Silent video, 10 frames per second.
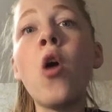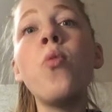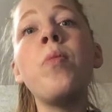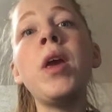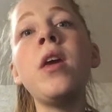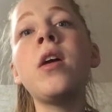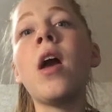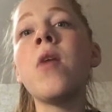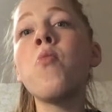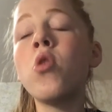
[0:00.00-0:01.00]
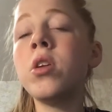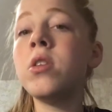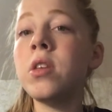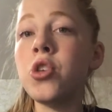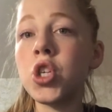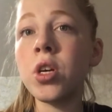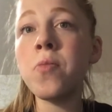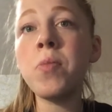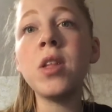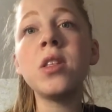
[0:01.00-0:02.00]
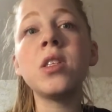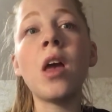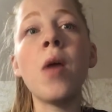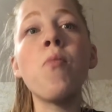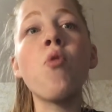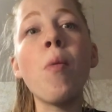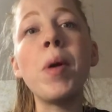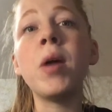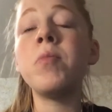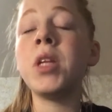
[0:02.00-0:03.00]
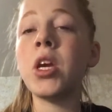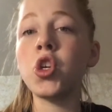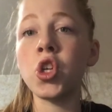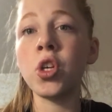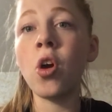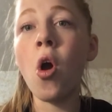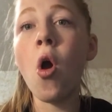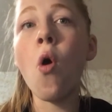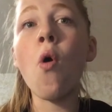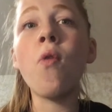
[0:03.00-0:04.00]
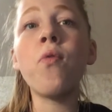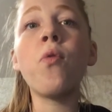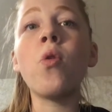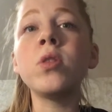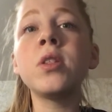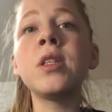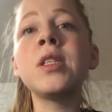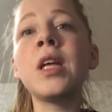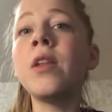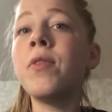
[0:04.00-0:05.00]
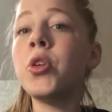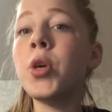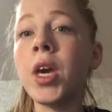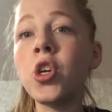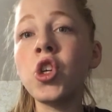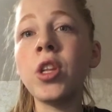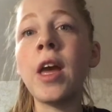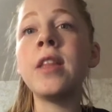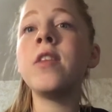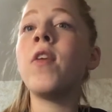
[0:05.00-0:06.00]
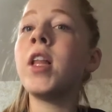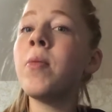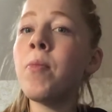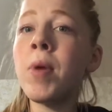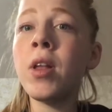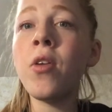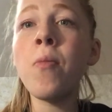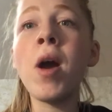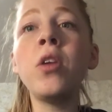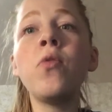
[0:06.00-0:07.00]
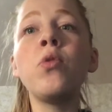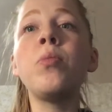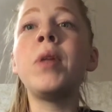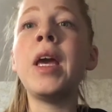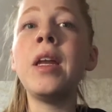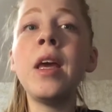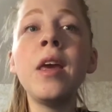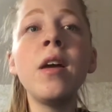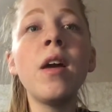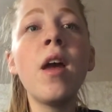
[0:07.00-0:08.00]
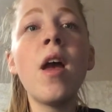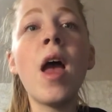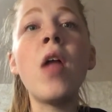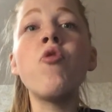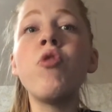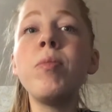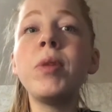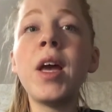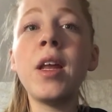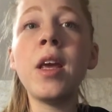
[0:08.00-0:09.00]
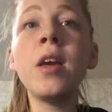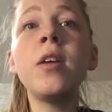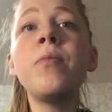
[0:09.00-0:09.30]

being a modern teacher means a proper combination of constant self-education and development, mindful planning and replanning,